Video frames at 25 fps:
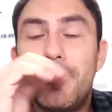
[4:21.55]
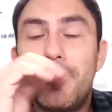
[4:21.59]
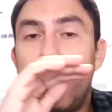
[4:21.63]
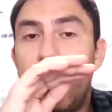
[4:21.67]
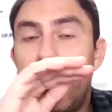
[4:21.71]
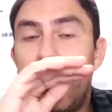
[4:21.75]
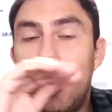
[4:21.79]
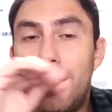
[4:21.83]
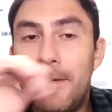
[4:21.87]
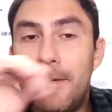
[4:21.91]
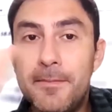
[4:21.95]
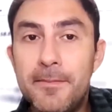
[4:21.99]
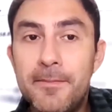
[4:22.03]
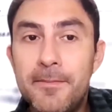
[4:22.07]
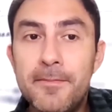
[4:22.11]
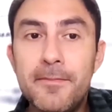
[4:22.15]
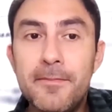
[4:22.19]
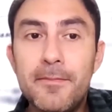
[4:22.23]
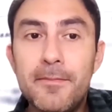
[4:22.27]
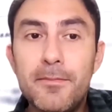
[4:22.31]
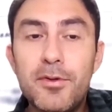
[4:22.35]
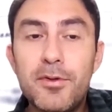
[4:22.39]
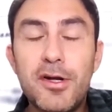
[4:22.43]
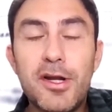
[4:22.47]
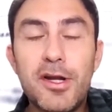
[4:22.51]

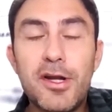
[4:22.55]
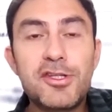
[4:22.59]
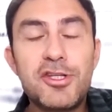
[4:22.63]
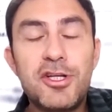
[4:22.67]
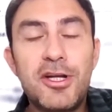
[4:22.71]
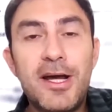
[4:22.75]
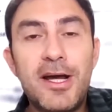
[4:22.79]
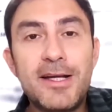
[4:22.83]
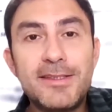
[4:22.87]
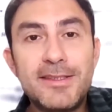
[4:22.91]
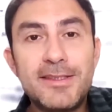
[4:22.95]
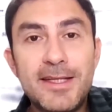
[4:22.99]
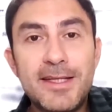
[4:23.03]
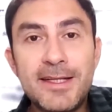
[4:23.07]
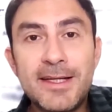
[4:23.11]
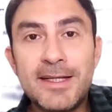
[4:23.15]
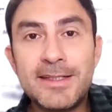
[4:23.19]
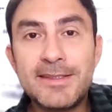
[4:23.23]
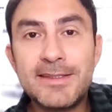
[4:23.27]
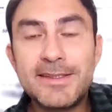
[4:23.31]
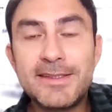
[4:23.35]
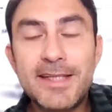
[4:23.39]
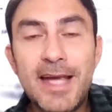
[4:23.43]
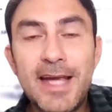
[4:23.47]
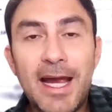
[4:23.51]
productionizing
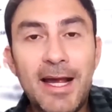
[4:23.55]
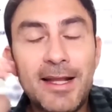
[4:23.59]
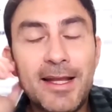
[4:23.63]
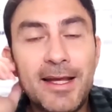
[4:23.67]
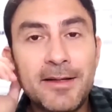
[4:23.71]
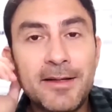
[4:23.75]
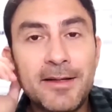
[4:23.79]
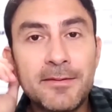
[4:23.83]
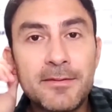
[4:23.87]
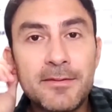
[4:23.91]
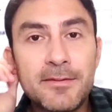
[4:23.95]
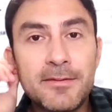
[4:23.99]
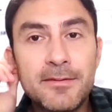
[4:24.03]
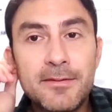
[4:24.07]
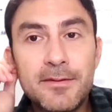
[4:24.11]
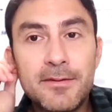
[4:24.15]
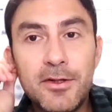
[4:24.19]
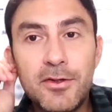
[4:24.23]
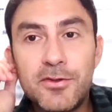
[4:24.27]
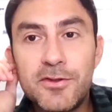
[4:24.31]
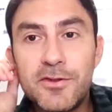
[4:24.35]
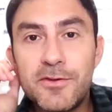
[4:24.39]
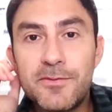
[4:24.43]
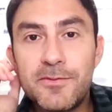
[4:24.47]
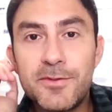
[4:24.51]
and scaling the
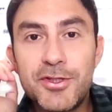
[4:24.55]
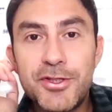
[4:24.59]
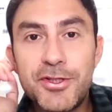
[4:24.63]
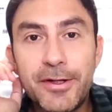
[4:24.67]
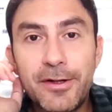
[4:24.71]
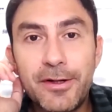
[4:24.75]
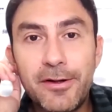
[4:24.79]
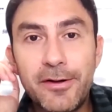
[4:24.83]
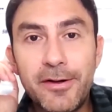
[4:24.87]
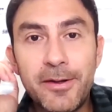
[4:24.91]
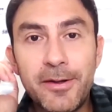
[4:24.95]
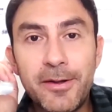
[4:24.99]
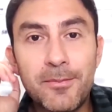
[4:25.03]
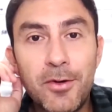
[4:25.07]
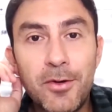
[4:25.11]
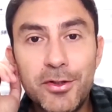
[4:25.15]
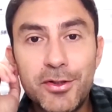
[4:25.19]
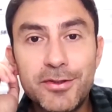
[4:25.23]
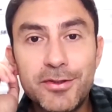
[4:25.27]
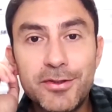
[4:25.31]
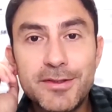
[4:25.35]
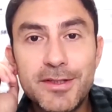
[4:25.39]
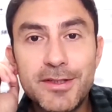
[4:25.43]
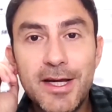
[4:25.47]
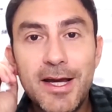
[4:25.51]
use of machine learning
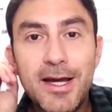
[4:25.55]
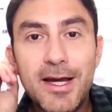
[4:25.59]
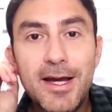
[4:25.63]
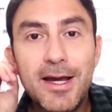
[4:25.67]
models.